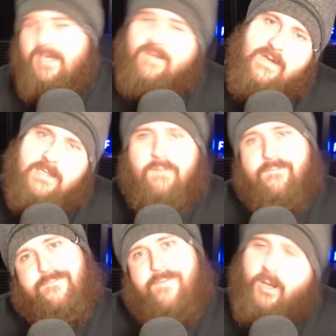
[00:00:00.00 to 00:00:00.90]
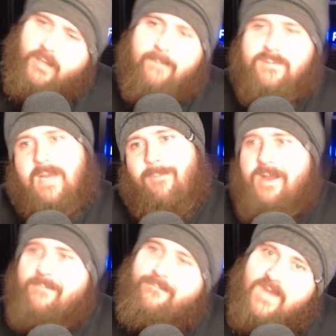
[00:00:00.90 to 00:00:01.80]
And if he didn't fuck up
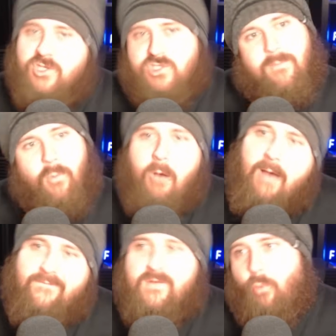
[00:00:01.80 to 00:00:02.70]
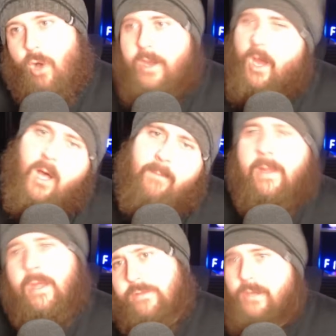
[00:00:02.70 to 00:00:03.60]
someone and finish them while having one
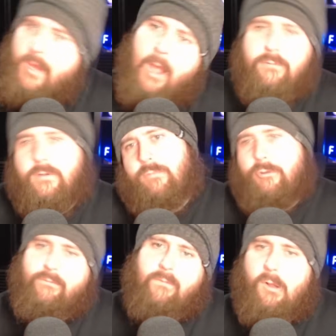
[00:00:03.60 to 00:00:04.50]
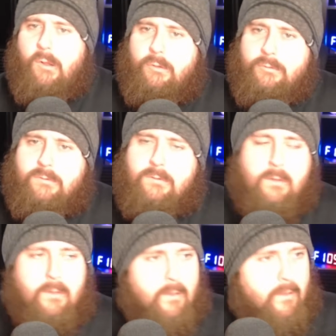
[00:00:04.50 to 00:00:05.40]
arm, then he actually would have
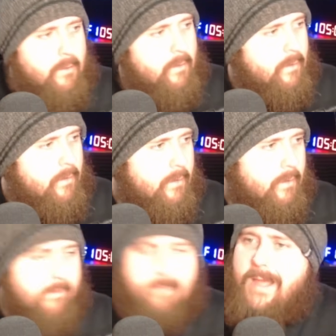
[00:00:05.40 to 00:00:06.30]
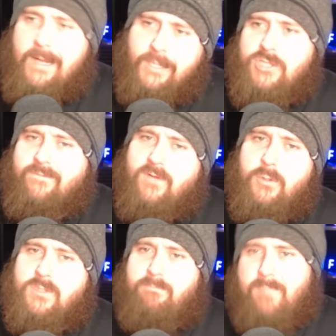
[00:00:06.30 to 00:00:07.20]
lost. But Makhachev,
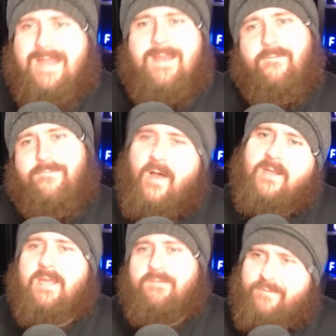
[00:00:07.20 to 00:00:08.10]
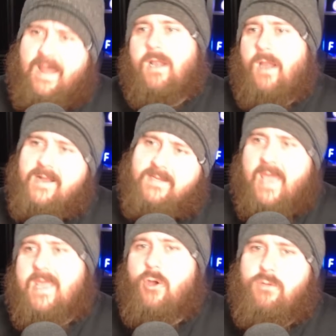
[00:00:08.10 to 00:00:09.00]
who's been fucking flatline
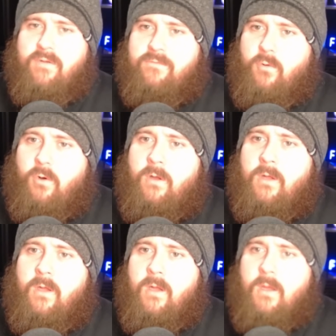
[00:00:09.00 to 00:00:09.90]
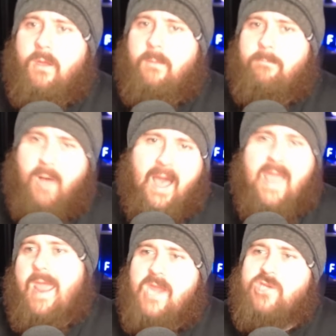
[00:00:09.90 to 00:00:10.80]
KO'd before
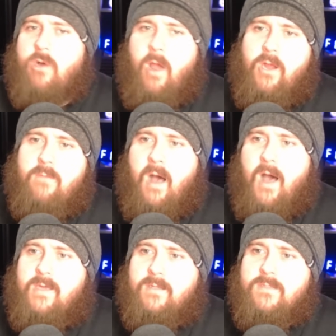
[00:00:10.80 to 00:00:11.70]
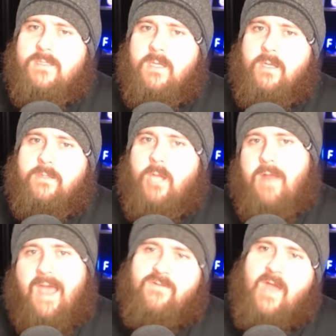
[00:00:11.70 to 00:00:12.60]
by Adriano Martins,
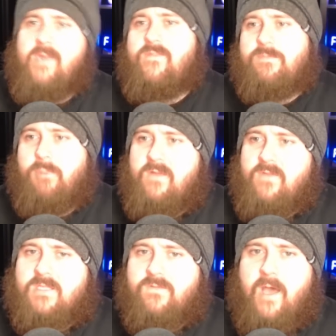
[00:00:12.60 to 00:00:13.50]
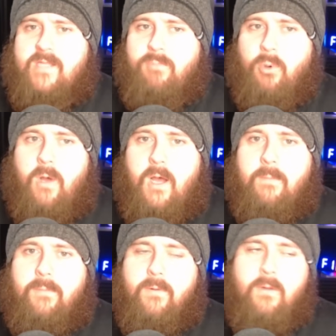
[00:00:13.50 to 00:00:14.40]
don't have none of his previous fights brought
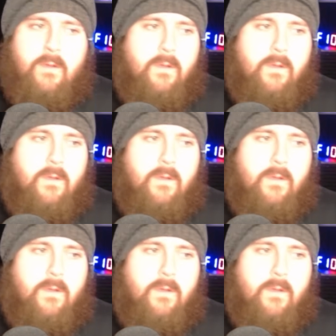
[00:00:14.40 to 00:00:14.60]
up.